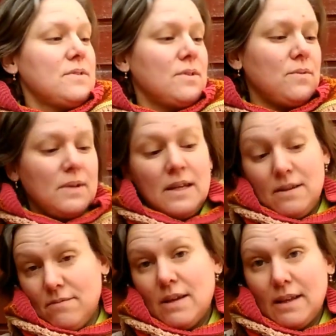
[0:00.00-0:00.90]
So
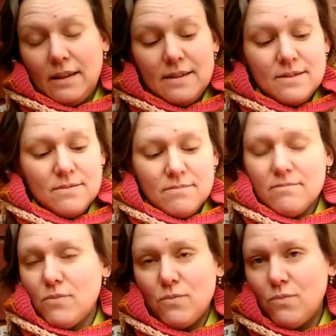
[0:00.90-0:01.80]
at least
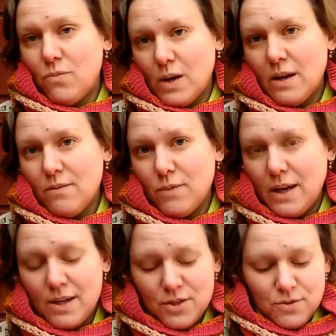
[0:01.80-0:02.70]
when
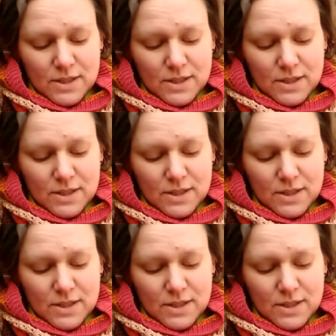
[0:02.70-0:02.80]
I do